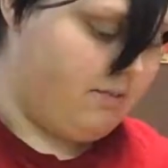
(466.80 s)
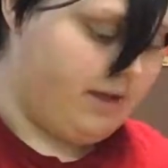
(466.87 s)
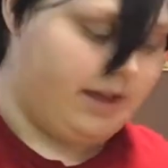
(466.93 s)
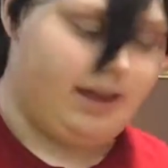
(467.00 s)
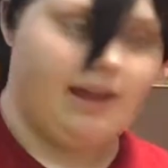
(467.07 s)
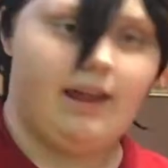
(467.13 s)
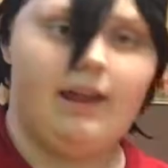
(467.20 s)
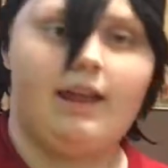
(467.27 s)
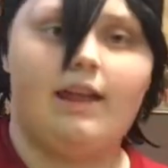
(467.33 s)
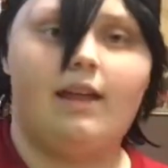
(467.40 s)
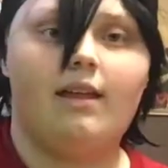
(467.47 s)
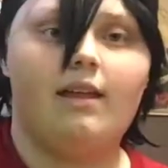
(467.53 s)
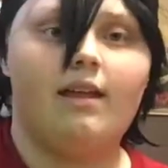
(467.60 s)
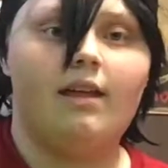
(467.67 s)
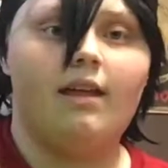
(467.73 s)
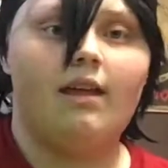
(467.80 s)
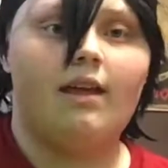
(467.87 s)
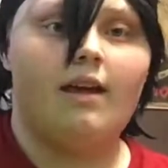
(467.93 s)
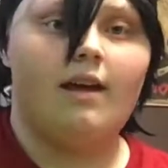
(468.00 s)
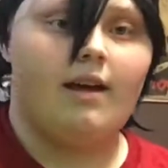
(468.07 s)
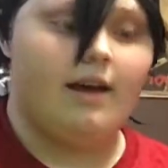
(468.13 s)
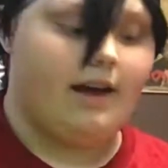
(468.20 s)
But yeah,
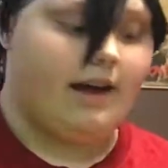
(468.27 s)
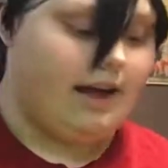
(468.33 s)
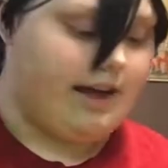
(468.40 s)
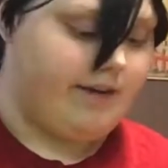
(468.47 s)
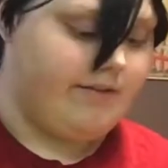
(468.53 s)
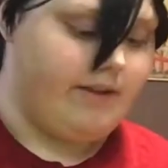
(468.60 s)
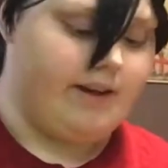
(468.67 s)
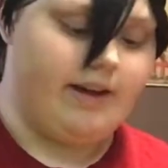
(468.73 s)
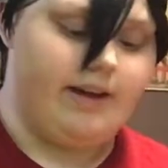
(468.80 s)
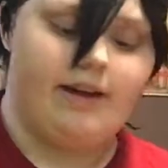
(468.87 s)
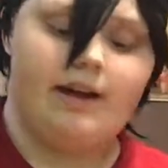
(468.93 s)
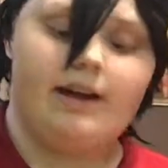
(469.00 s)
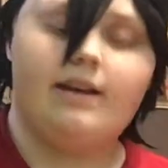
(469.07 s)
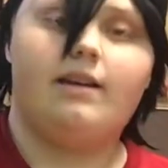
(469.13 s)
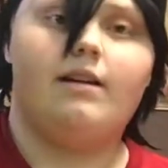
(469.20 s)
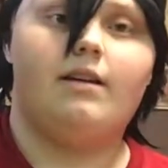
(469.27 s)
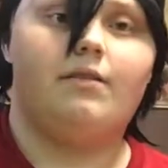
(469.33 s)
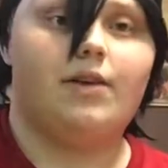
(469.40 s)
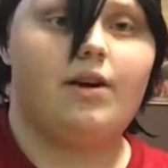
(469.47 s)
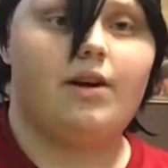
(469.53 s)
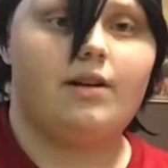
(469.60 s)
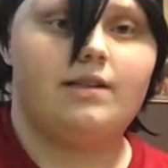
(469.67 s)
I have a idea
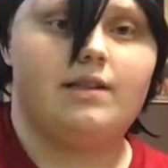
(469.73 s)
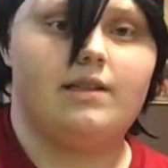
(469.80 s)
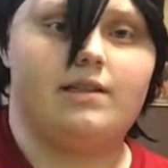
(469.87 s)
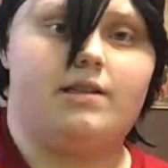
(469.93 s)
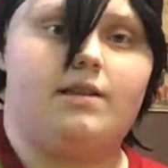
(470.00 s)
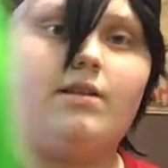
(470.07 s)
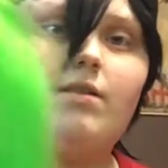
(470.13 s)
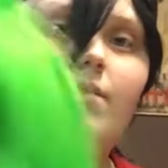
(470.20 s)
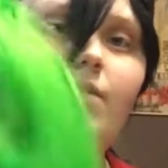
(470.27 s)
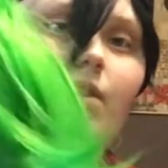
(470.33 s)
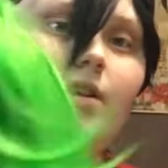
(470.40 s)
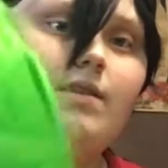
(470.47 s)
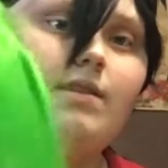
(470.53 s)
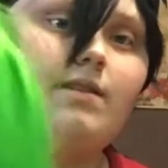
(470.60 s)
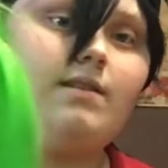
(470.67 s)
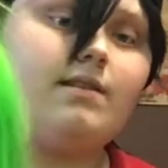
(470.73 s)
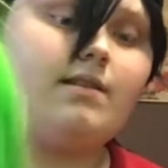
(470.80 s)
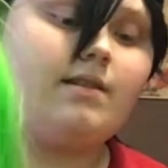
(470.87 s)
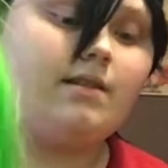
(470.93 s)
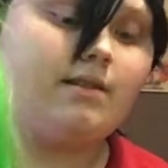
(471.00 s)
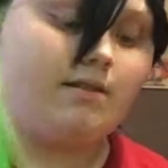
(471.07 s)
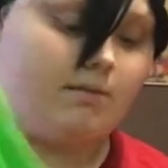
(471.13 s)
of a cause test to do of
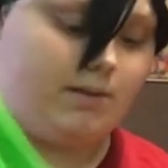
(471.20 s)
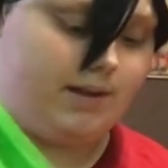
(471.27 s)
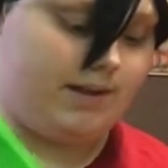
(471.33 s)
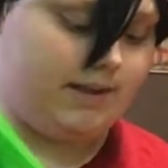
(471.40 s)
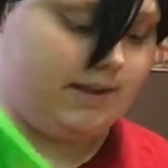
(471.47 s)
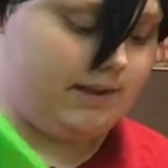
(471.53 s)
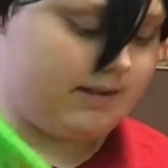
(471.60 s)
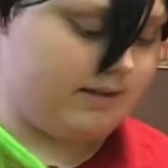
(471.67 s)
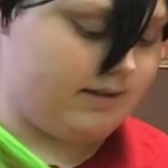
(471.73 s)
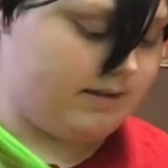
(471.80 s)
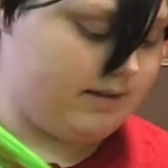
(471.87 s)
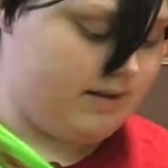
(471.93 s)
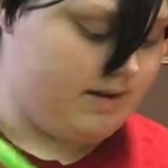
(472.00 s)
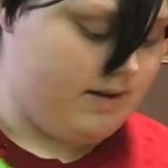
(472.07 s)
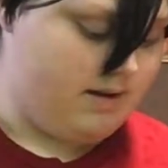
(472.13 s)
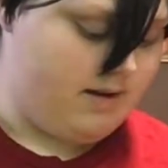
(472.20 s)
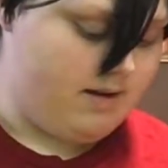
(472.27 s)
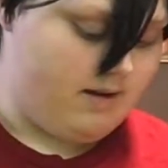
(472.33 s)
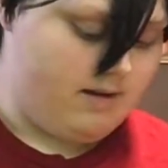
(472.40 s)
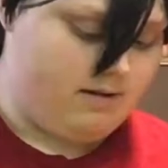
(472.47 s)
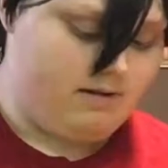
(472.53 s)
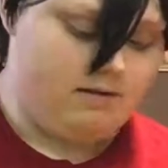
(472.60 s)
this, with this,
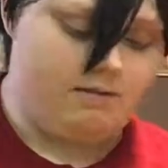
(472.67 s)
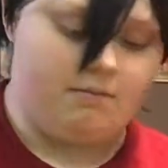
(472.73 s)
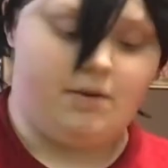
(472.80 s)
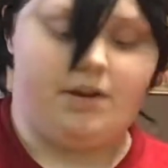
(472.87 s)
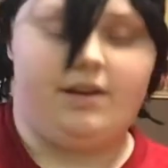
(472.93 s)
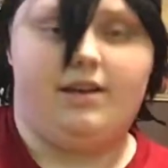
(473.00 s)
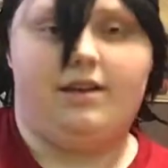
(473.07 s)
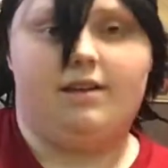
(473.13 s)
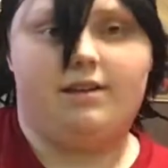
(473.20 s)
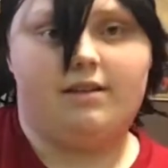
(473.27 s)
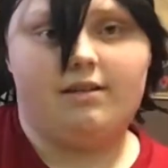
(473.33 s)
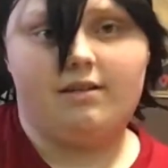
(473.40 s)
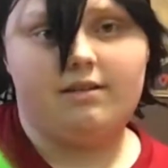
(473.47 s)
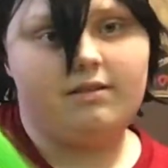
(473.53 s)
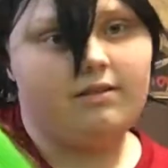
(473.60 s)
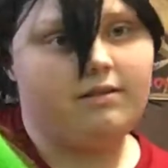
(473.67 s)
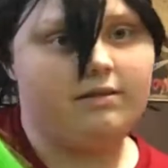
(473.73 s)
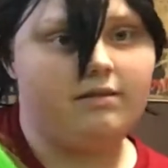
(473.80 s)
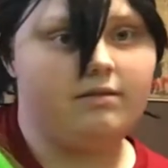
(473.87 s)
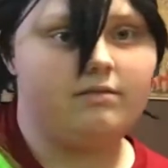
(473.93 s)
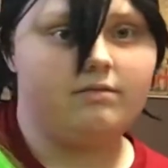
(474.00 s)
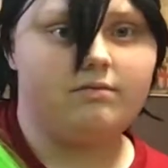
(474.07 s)
but like,
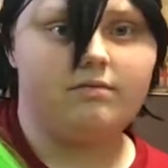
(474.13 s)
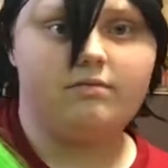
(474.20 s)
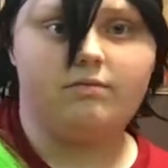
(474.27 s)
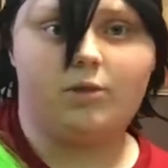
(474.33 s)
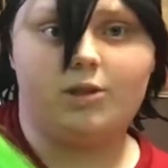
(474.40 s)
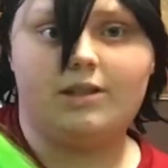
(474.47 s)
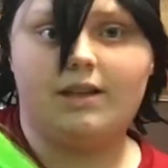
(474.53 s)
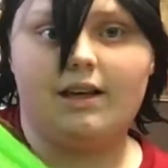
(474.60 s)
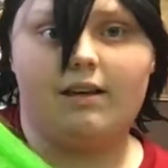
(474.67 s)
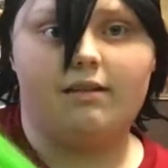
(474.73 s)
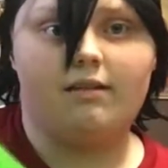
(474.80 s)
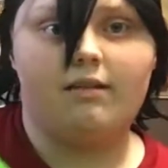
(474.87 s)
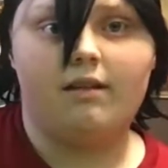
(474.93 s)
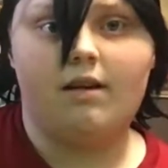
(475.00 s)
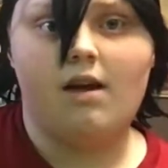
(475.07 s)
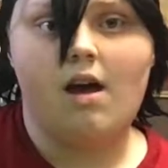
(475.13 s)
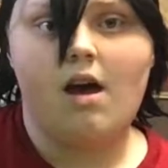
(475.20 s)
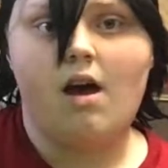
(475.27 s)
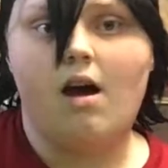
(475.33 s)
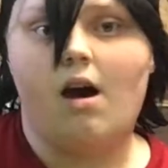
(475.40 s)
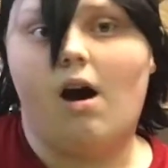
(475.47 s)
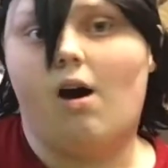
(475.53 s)
once again,
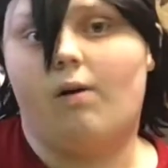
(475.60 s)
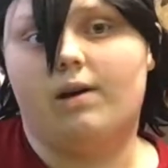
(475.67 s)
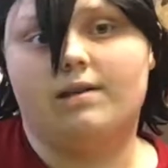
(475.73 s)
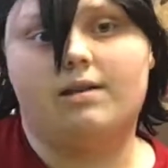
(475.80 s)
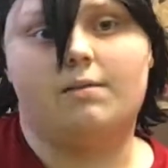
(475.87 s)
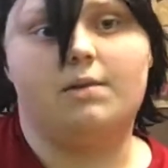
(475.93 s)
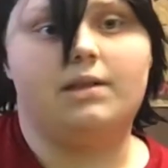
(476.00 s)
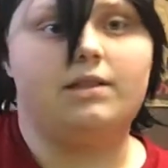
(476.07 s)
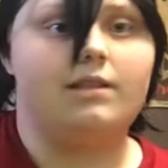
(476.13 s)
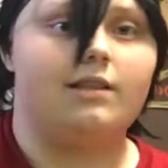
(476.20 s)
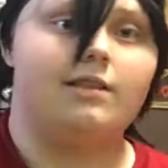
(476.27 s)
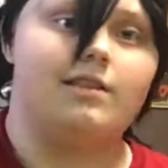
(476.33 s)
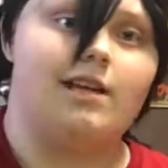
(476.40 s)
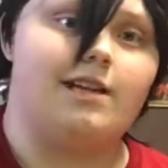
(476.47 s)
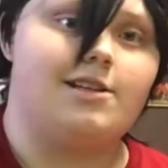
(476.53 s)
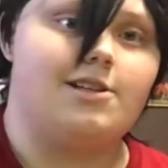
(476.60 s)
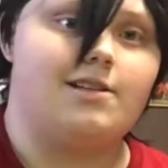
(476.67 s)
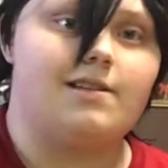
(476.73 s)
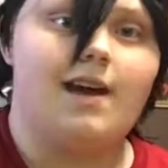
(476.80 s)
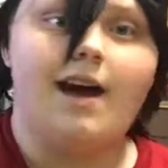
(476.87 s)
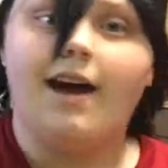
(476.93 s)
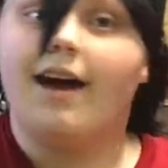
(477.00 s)
always open
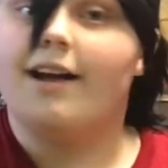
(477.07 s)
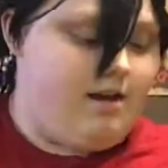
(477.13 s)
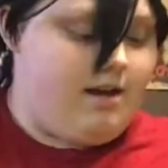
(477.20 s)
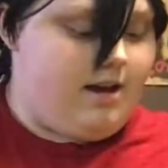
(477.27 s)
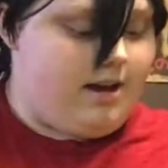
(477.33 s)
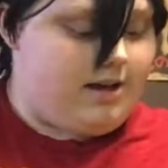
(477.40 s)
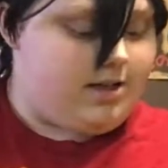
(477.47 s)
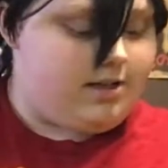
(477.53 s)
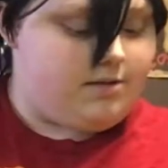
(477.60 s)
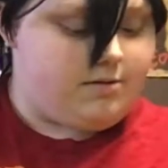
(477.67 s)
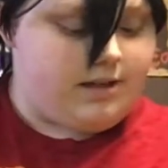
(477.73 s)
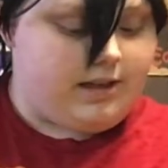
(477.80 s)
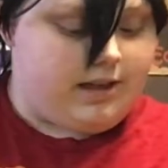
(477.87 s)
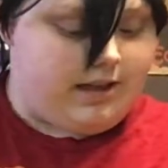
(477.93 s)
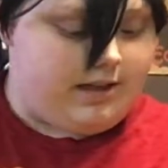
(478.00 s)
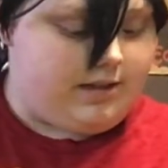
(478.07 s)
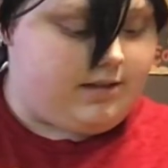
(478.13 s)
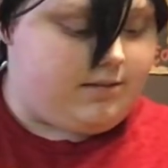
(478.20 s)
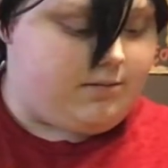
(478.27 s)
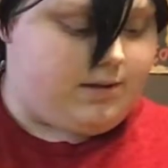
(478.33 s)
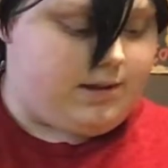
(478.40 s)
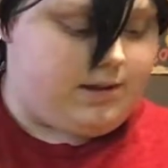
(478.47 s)
suggestions. I just
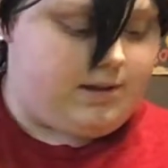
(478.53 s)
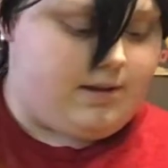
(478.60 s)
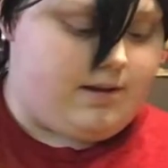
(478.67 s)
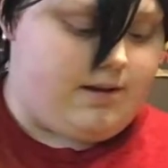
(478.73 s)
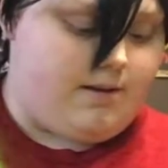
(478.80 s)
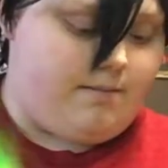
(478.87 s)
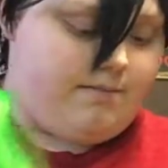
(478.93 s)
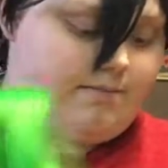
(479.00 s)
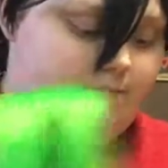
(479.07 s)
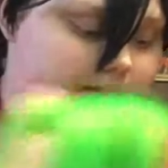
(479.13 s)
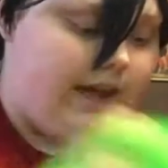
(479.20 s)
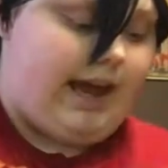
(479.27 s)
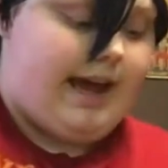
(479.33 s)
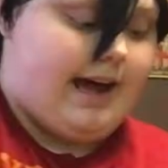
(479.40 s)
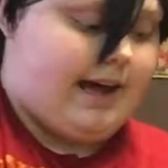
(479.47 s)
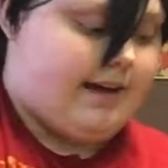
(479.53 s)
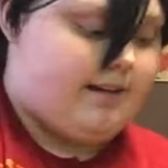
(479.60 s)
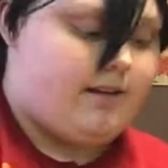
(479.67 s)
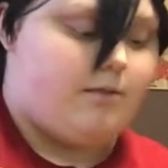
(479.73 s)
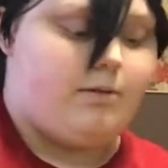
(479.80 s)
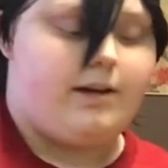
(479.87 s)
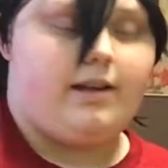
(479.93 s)
realized with um, the hat
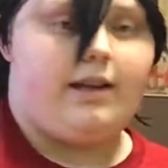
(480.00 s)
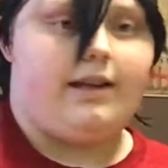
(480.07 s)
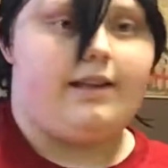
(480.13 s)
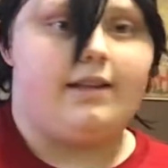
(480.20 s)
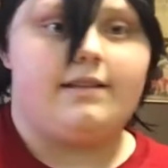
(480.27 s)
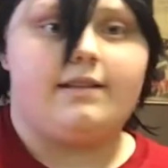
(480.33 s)
and the wig like